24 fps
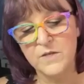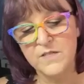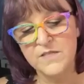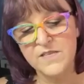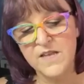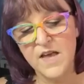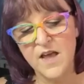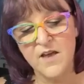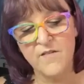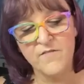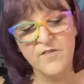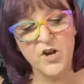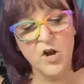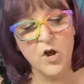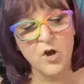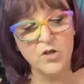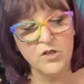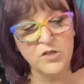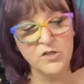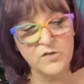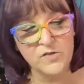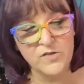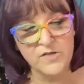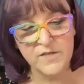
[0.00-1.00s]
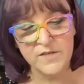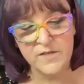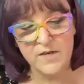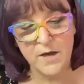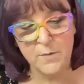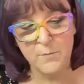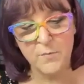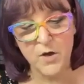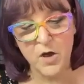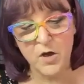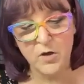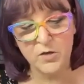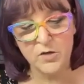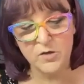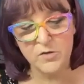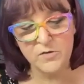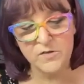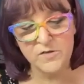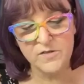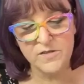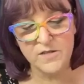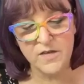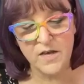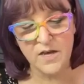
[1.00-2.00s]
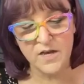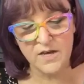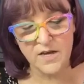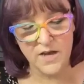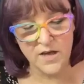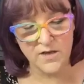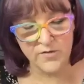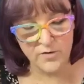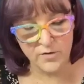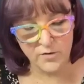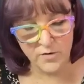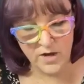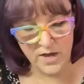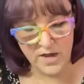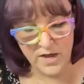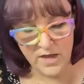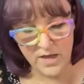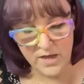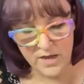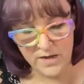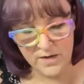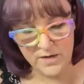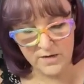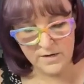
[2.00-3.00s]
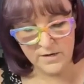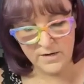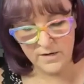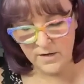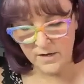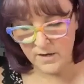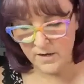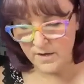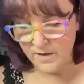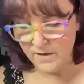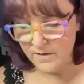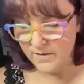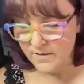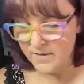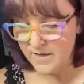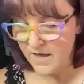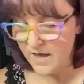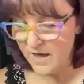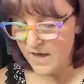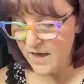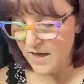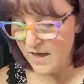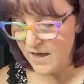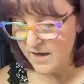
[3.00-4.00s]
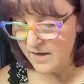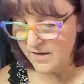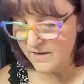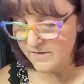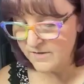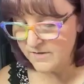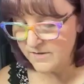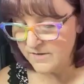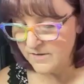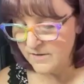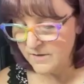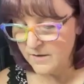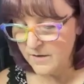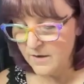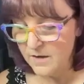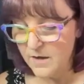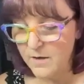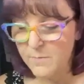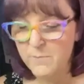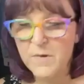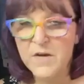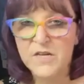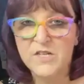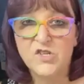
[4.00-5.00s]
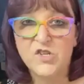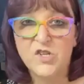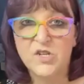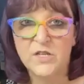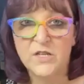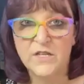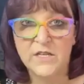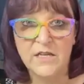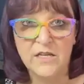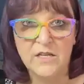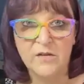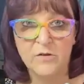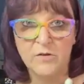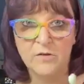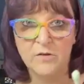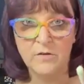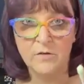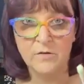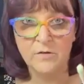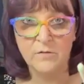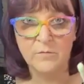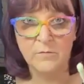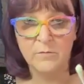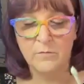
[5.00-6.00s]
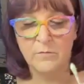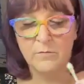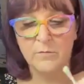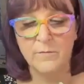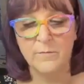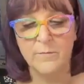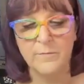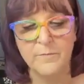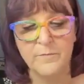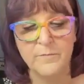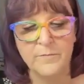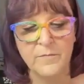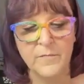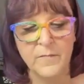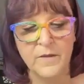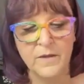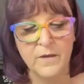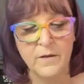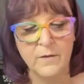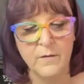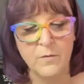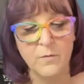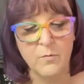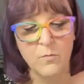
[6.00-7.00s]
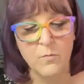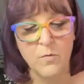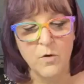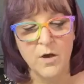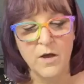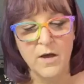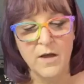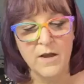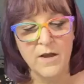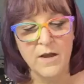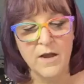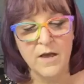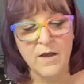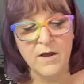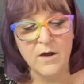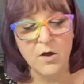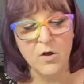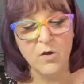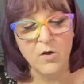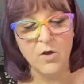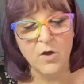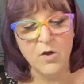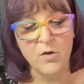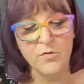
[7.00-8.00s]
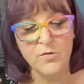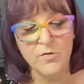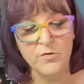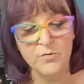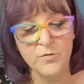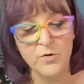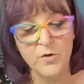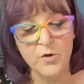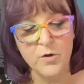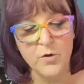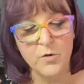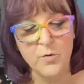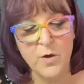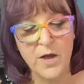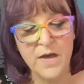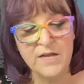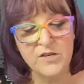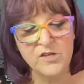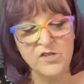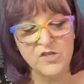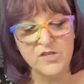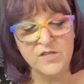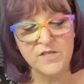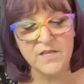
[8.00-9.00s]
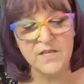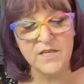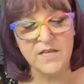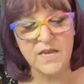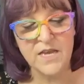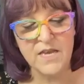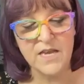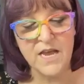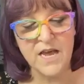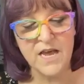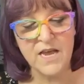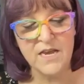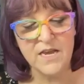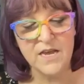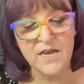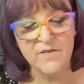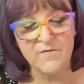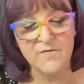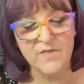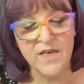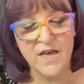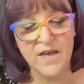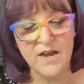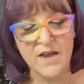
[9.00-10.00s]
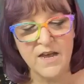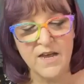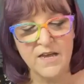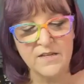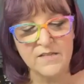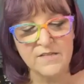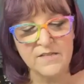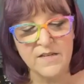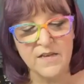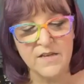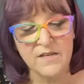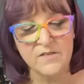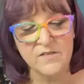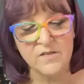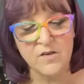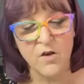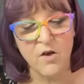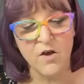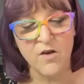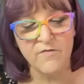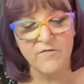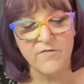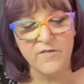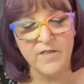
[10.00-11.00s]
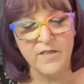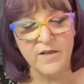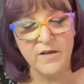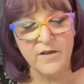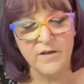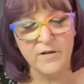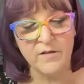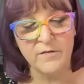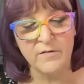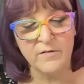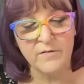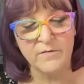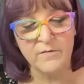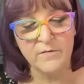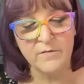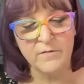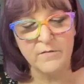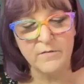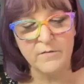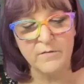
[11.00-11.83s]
Once I have it all loosened up, I'll use another end that has a much cleaner one, and I'll go through and just clean any of that excess off of there.